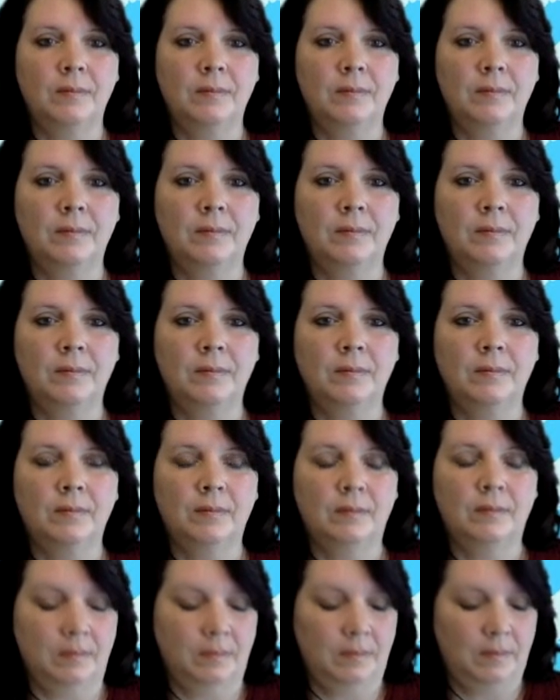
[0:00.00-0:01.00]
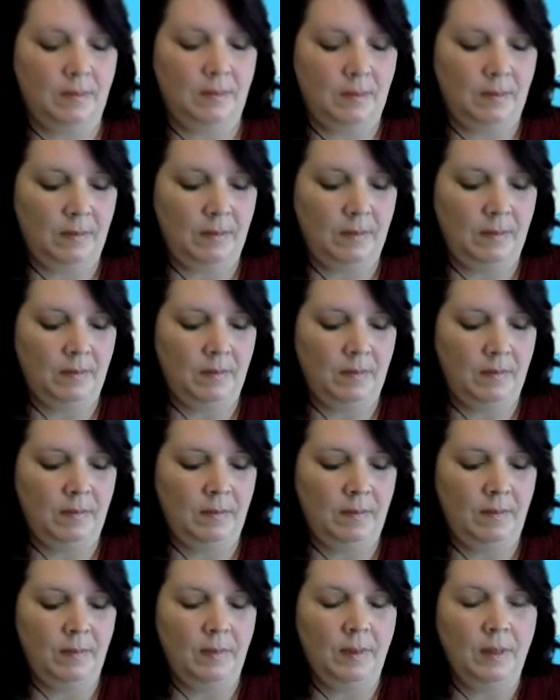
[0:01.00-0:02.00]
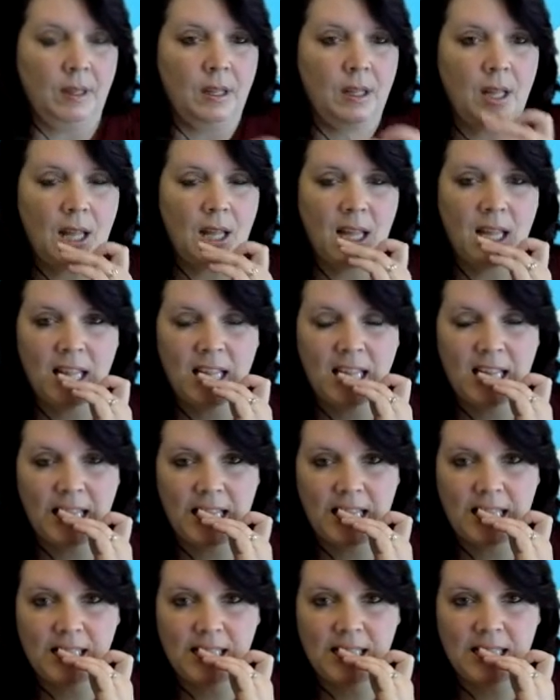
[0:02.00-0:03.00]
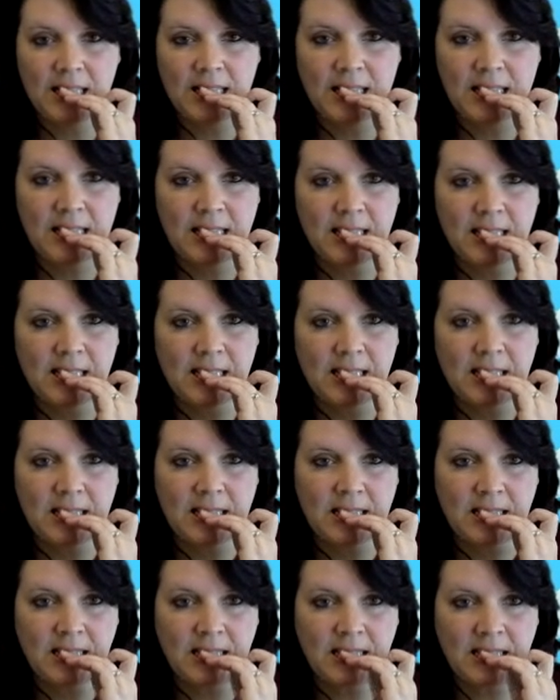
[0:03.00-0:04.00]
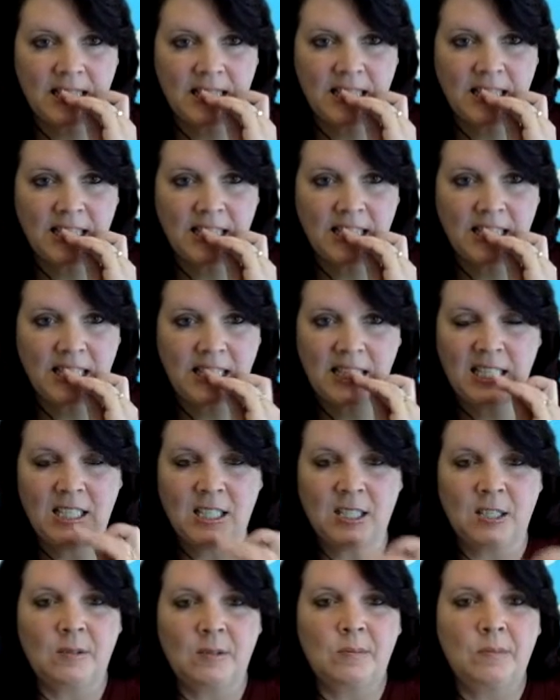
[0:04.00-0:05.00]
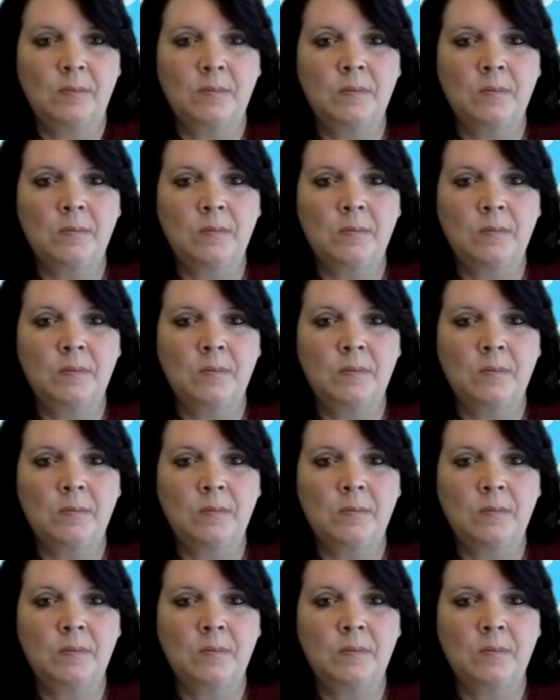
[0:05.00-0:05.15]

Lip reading: The person shown says nothing.